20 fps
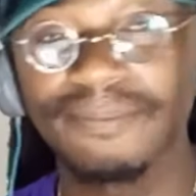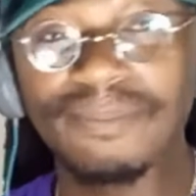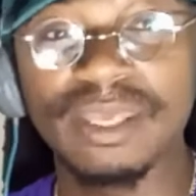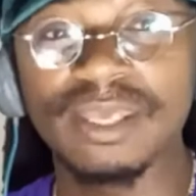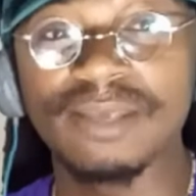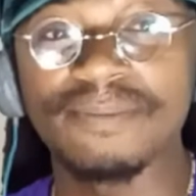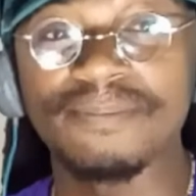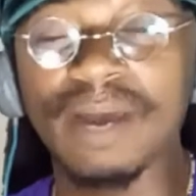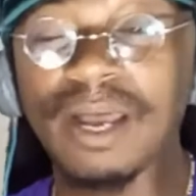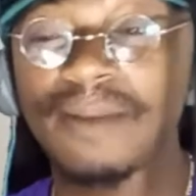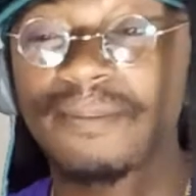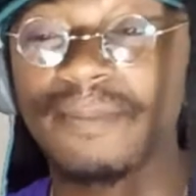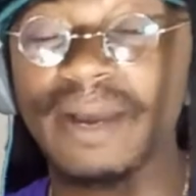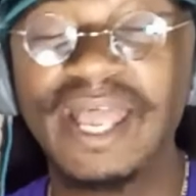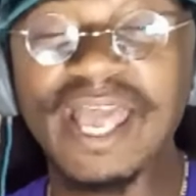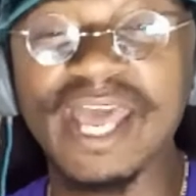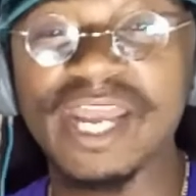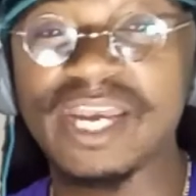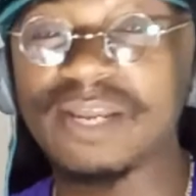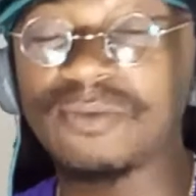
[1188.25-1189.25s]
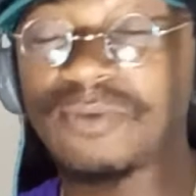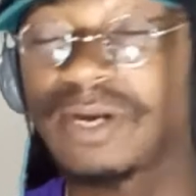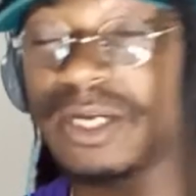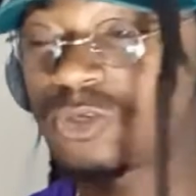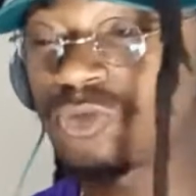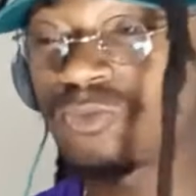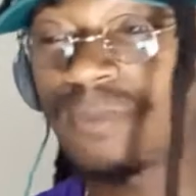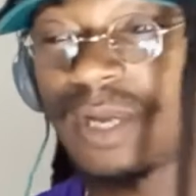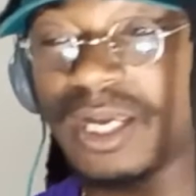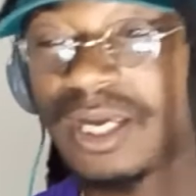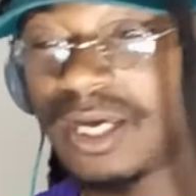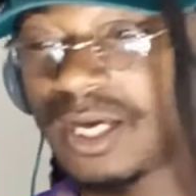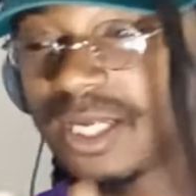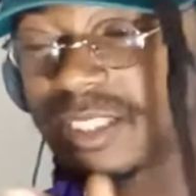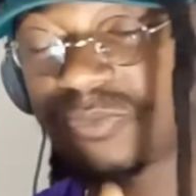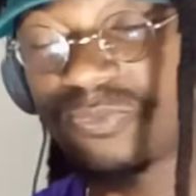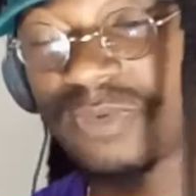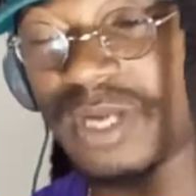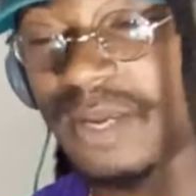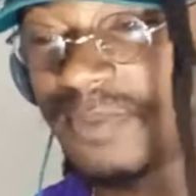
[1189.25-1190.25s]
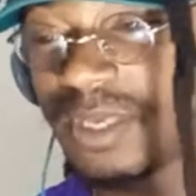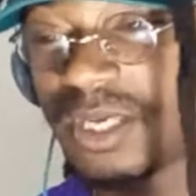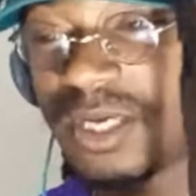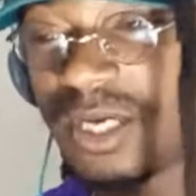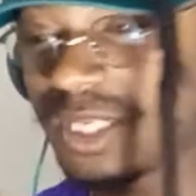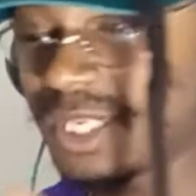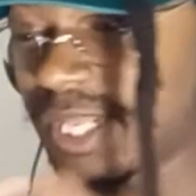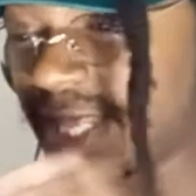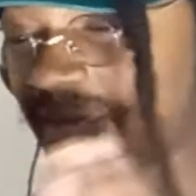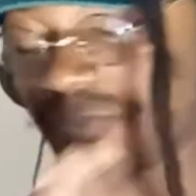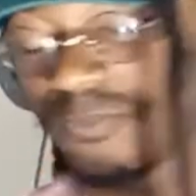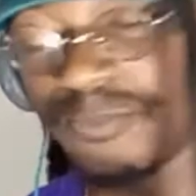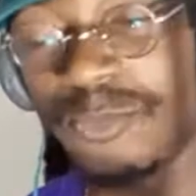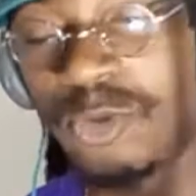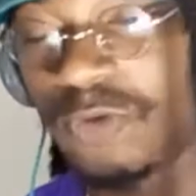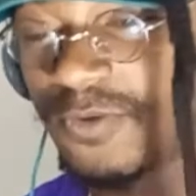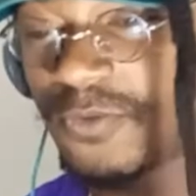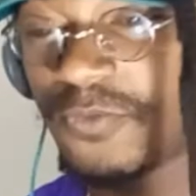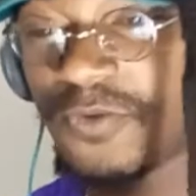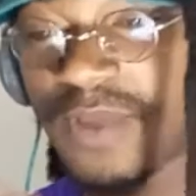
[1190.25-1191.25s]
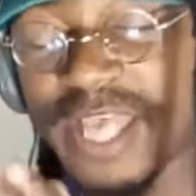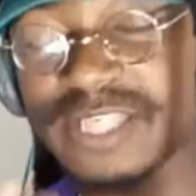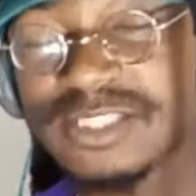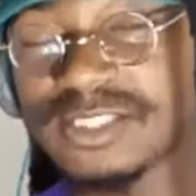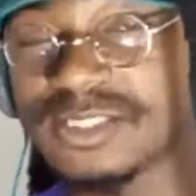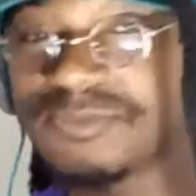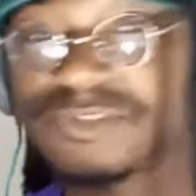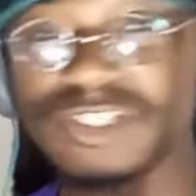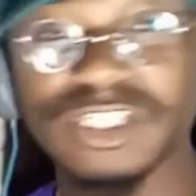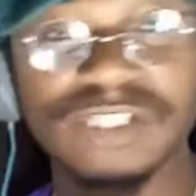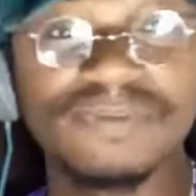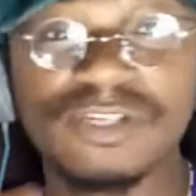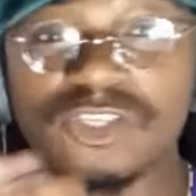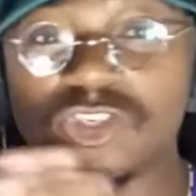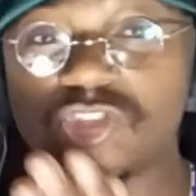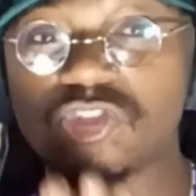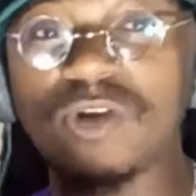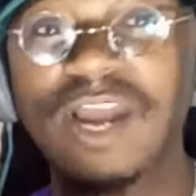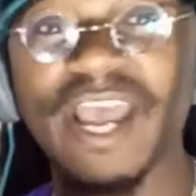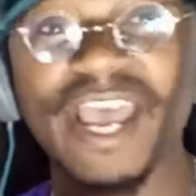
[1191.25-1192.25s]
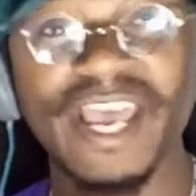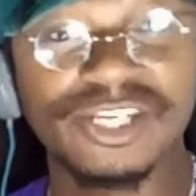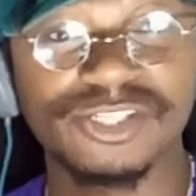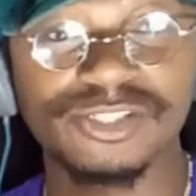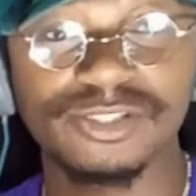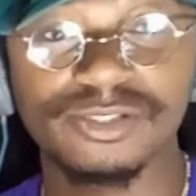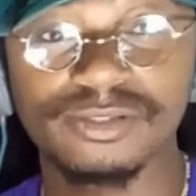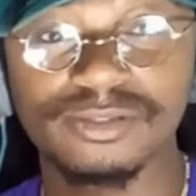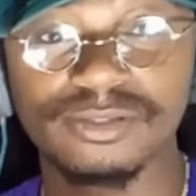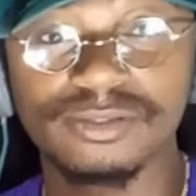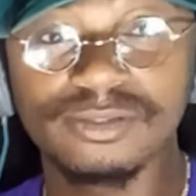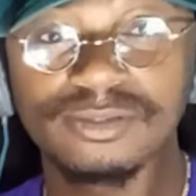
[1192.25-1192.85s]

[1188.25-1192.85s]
me, my editing when I do my cuts, when I be cutting like movie reactions, them shits be trash.